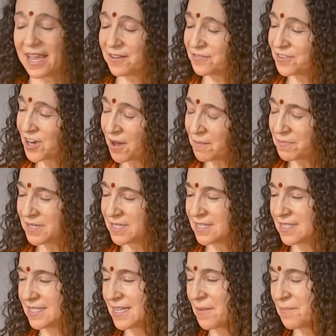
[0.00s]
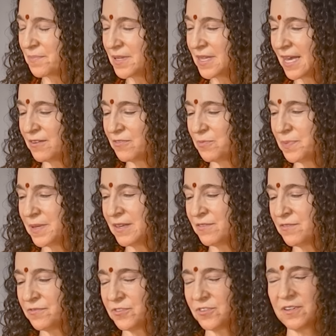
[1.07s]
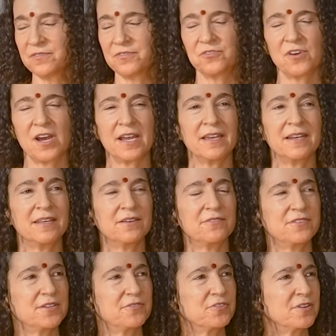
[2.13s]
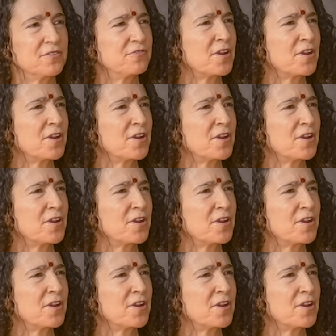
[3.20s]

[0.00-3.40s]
I have not been to the temple. I've been for a variety of different